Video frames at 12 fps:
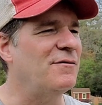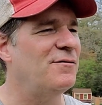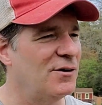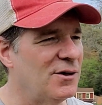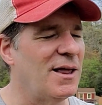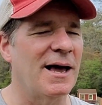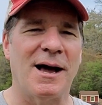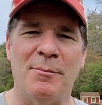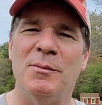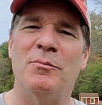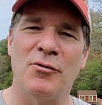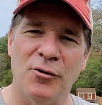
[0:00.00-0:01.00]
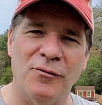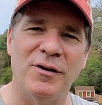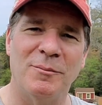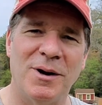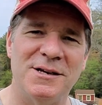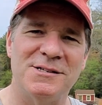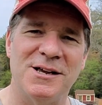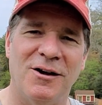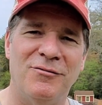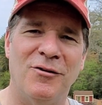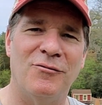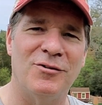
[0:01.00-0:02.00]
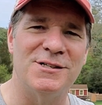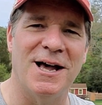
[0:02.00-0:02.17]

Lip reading: feel like I'm improving myself over